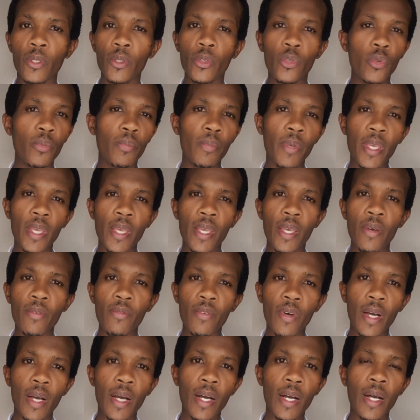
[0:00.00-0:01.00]
You may
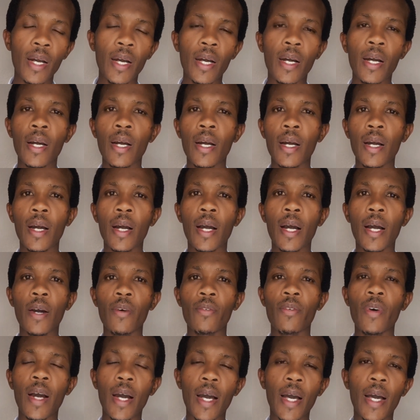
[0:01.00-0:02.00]
ever
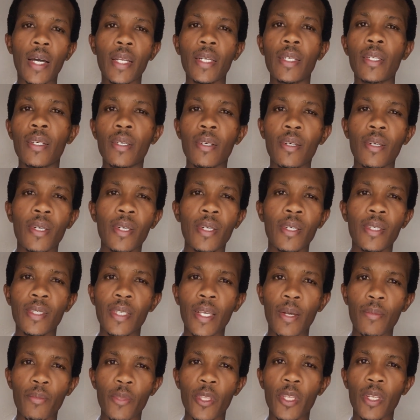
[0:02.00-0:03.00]
have heard
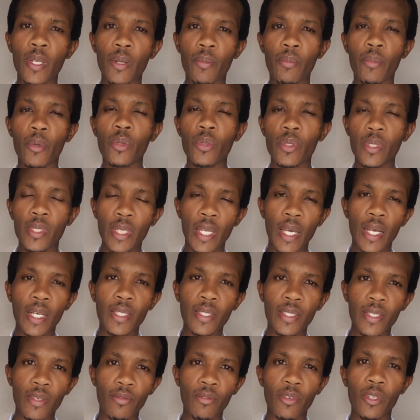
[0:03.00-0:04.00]
something about
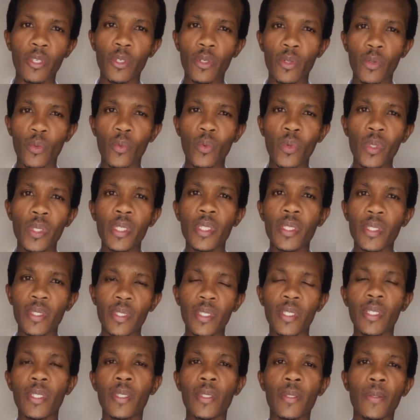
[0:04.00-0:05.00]
tax evasion. What is
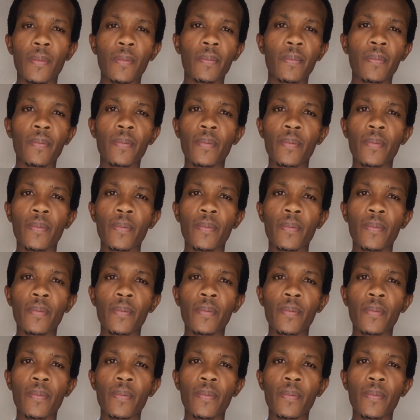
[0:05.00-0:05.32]
this?